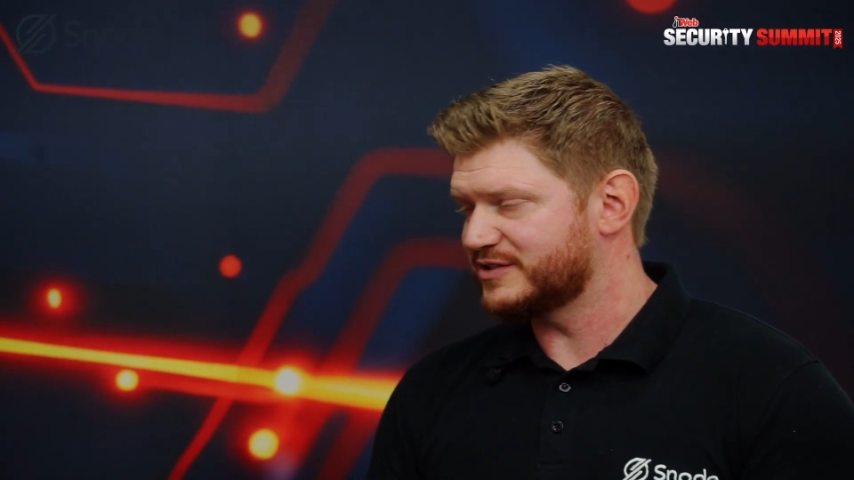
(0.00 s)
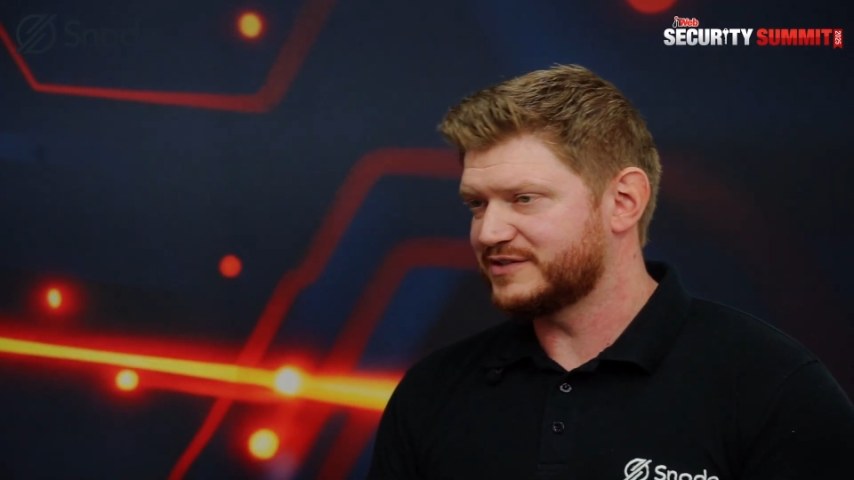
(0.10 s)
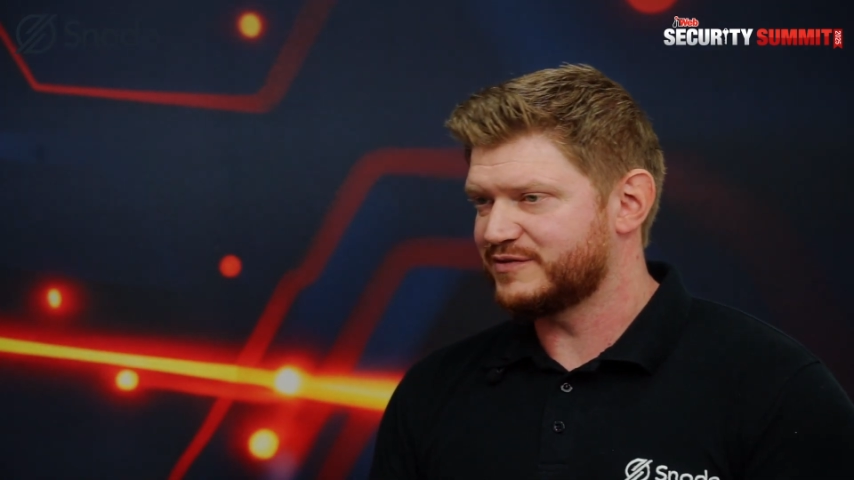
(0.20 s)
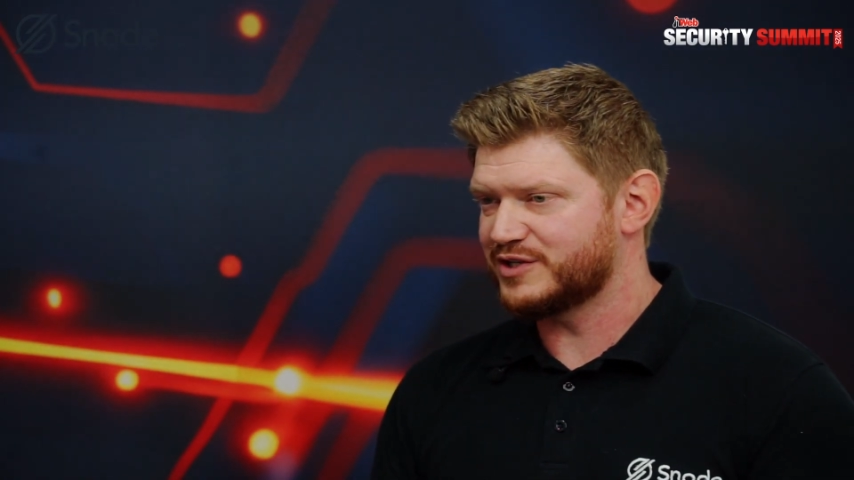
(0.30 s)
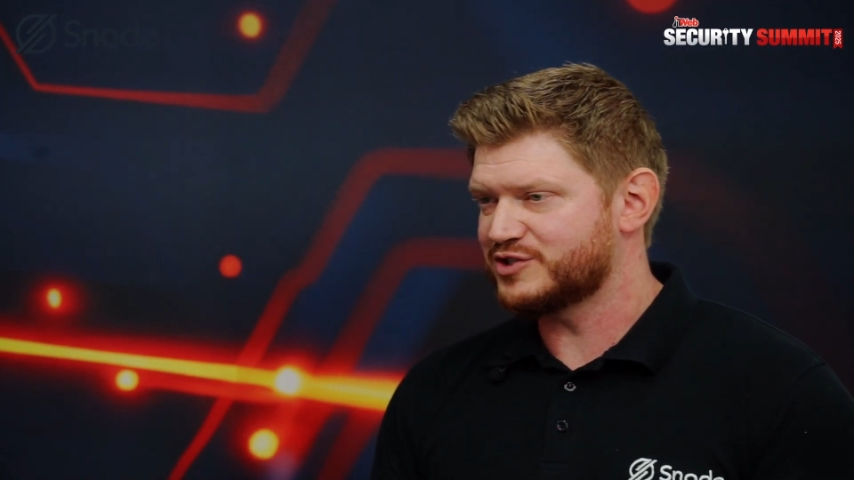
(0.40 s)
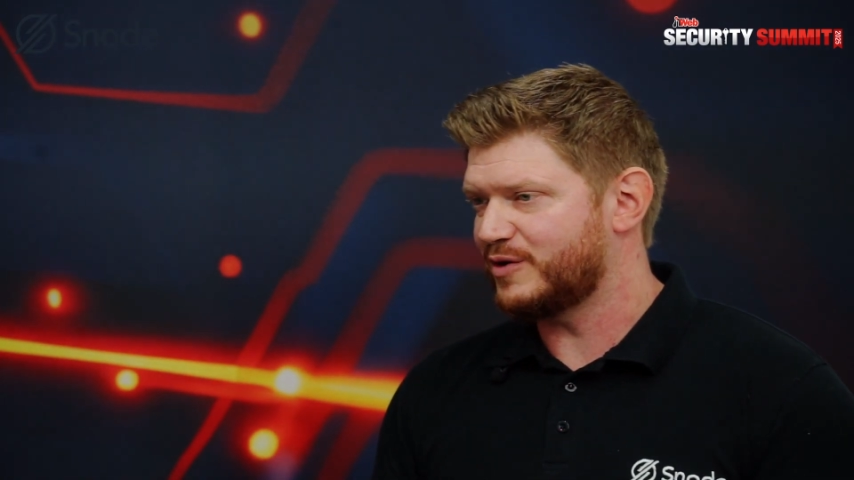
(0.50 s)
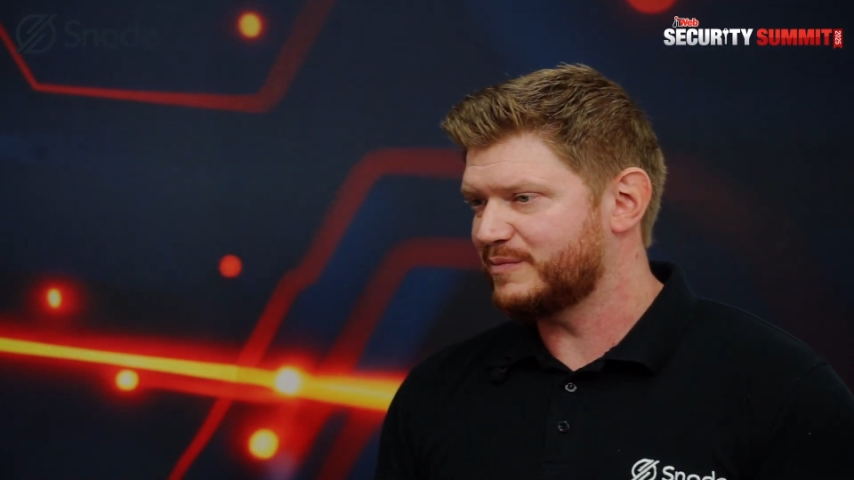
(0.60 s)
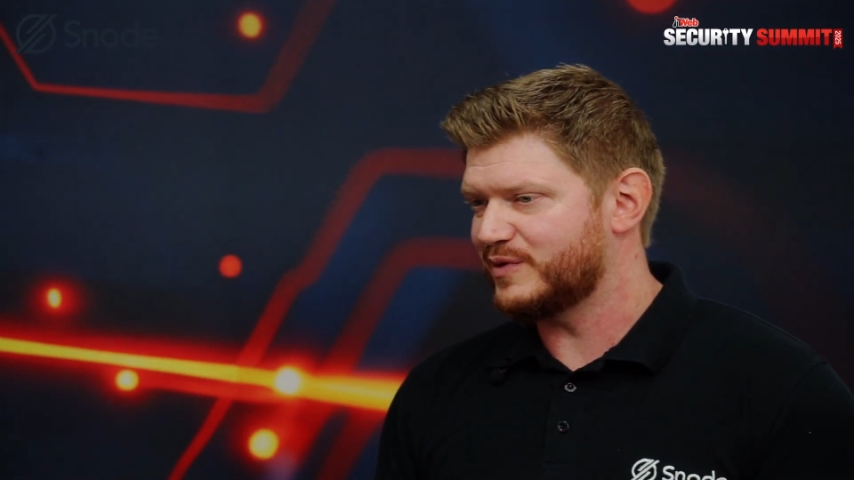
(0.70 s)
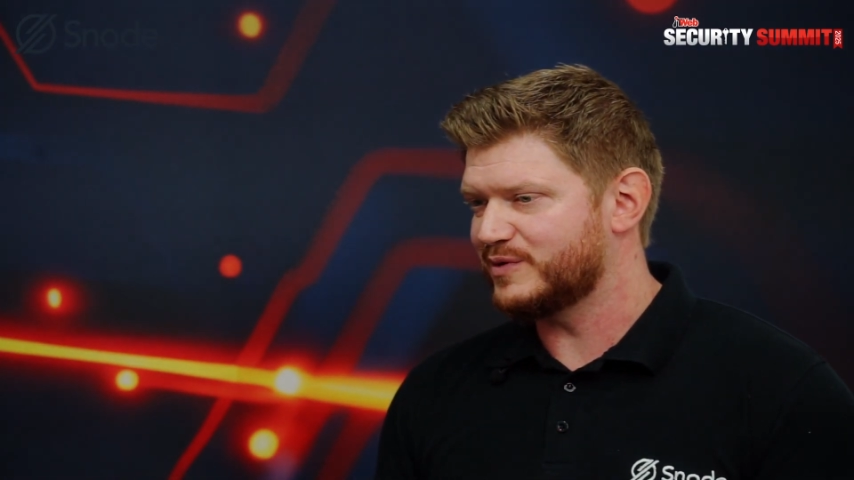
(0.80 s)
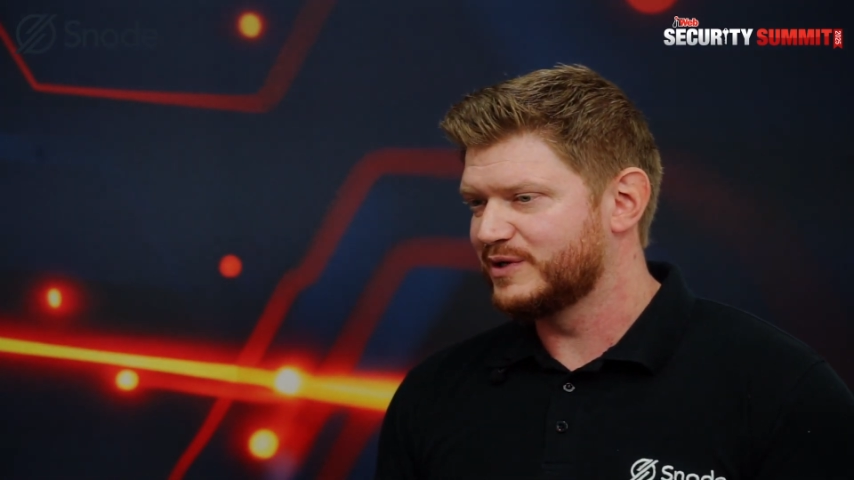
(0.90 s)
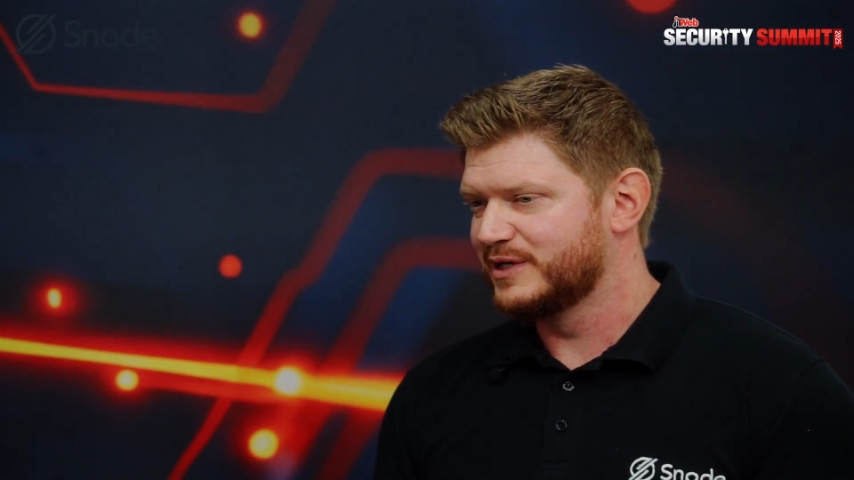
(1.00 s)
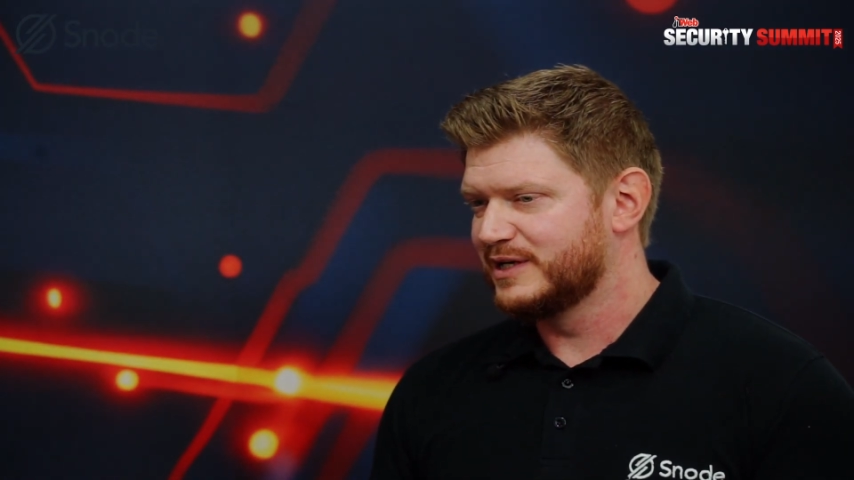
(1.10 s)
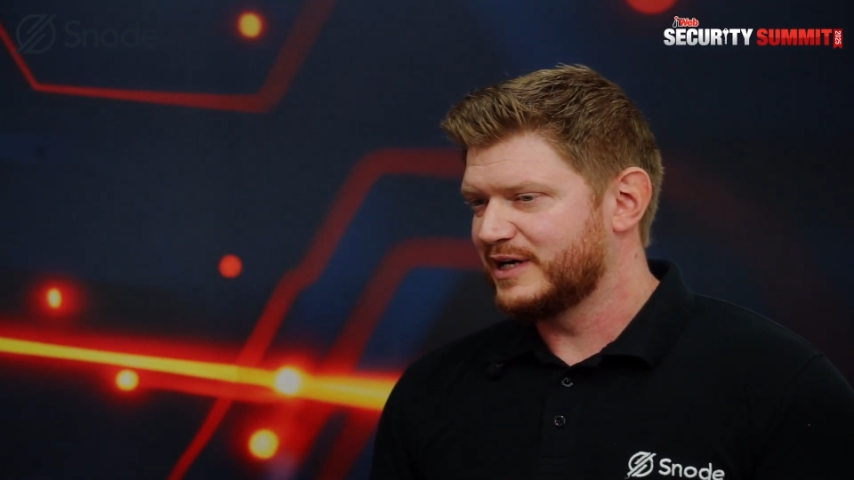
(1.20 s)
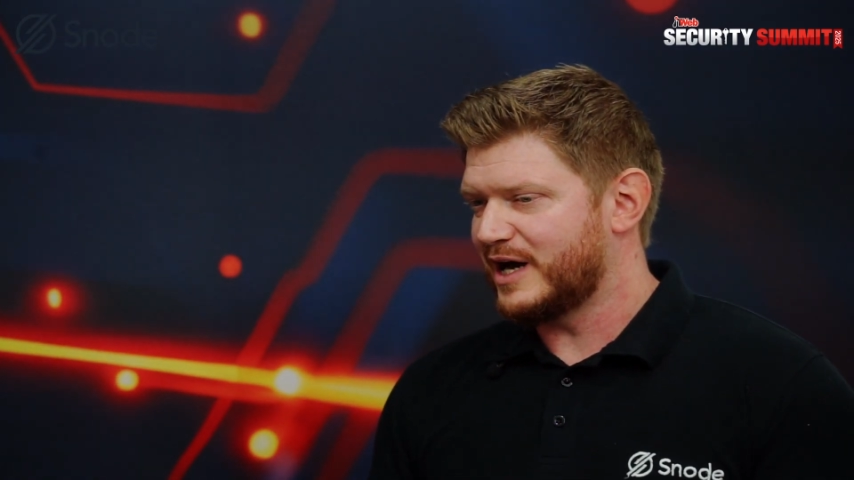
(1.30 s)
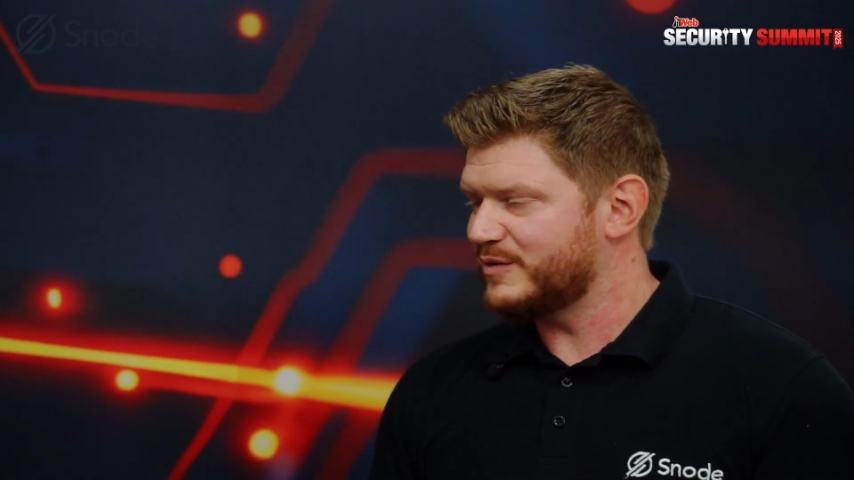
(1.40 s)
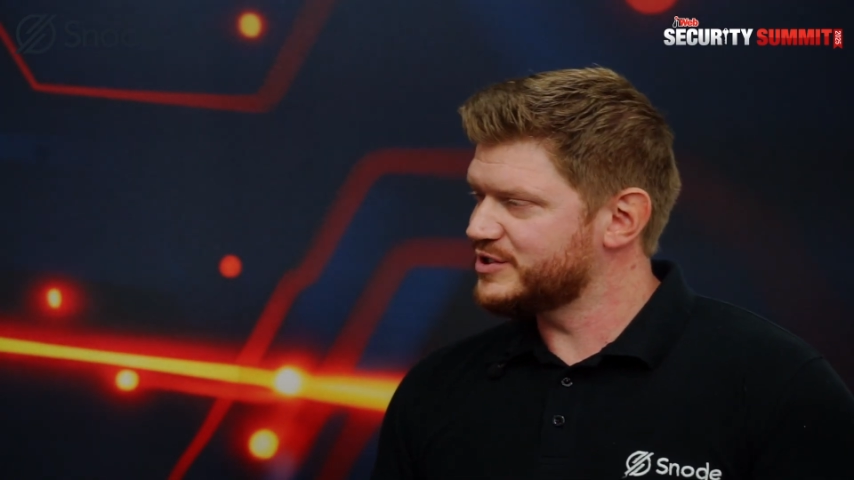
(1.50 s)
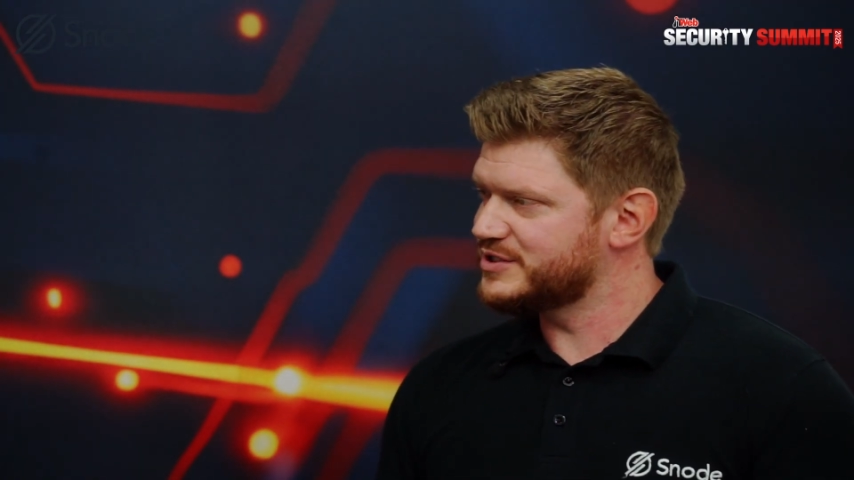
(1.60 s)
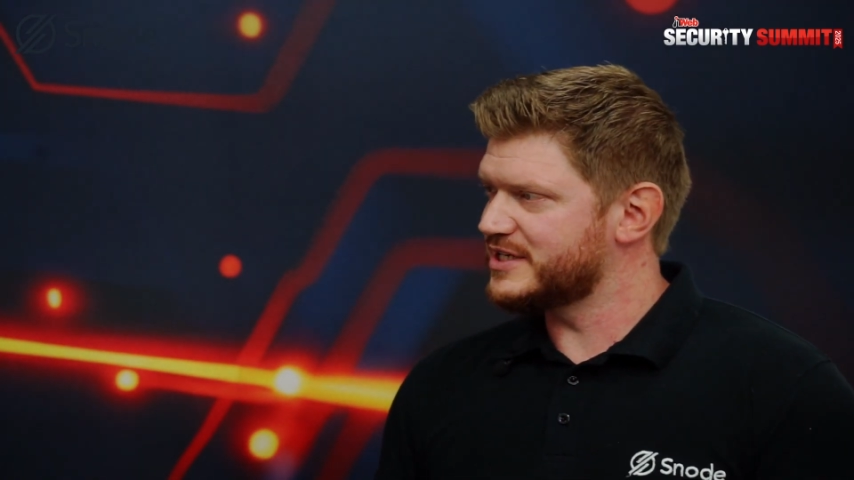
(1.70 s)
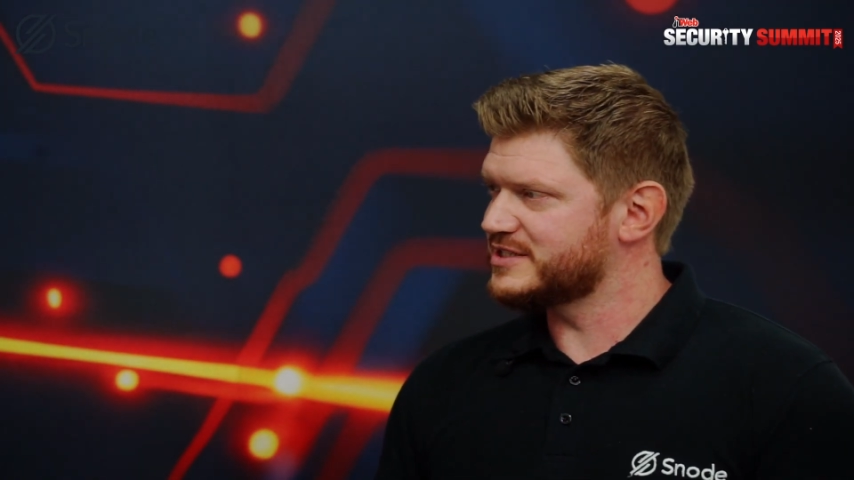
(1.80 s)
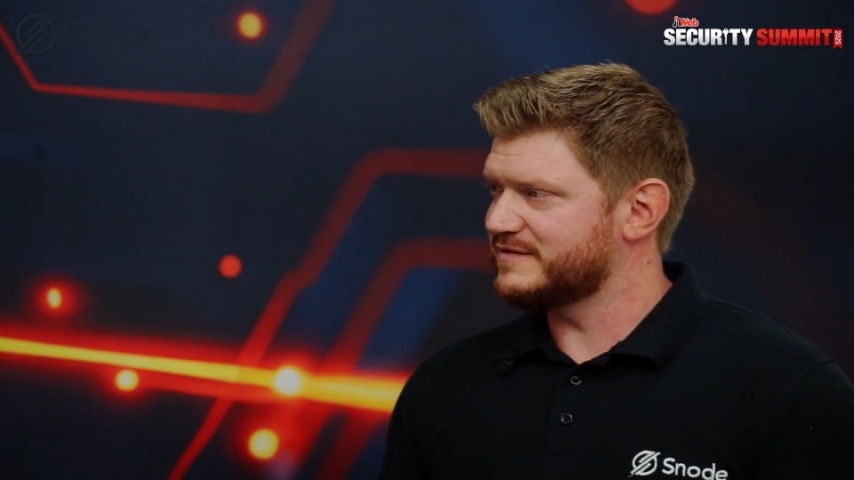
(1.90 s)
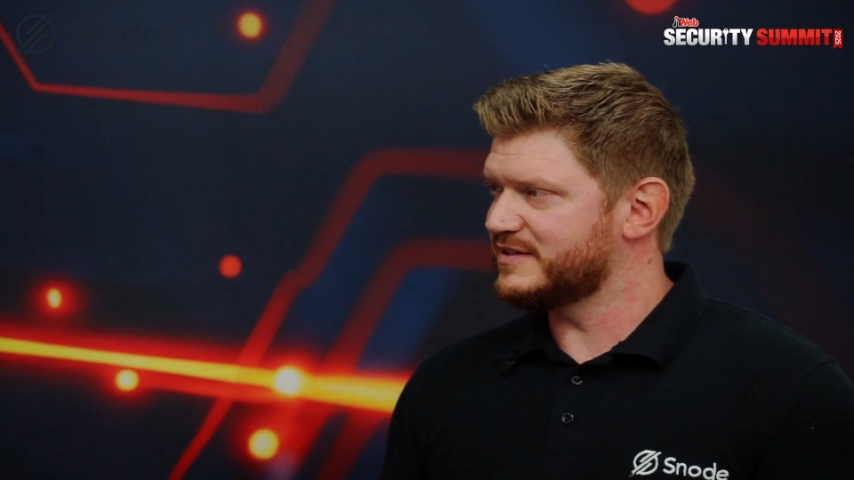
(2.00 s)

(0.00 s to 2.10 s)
So it's, for example, how would you test if